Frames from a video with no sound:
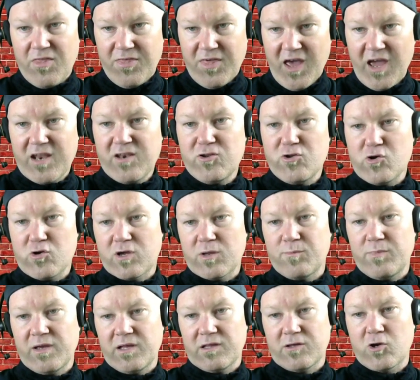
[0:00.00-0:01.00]
then you
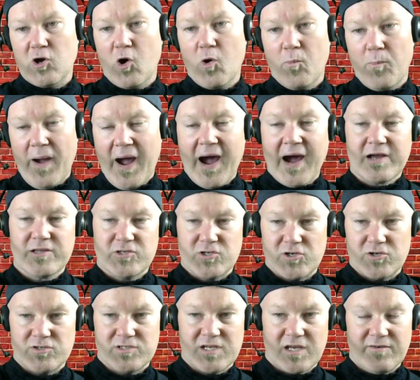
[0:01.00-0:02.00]
can go back to
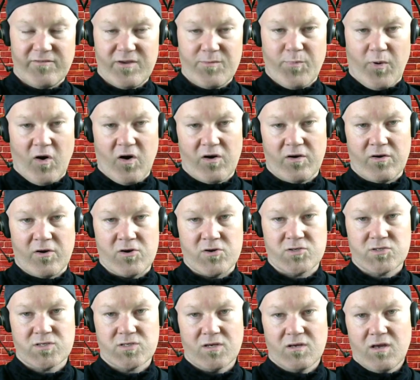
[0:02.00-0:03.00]
your TV
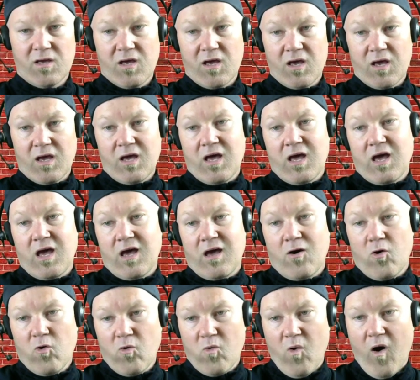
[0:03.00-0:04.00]
partners
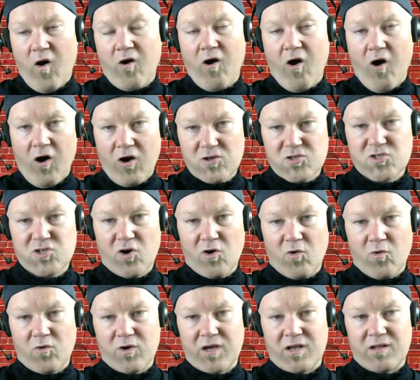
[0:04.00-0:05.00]
who are
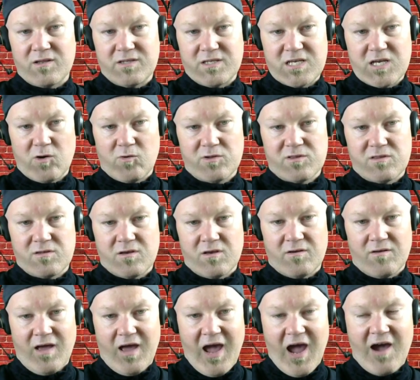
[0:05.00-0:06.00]
also going to deal with
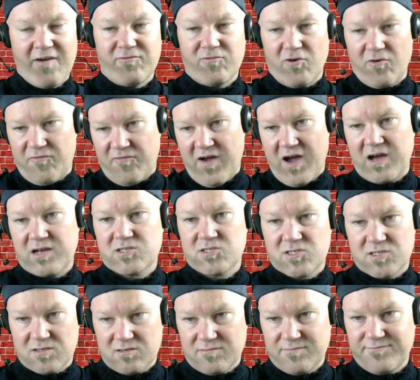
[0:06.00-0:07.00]
the after
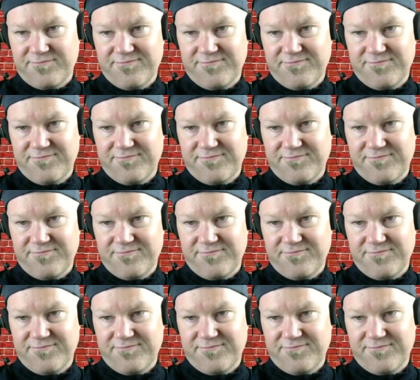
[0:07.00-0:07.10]
effects.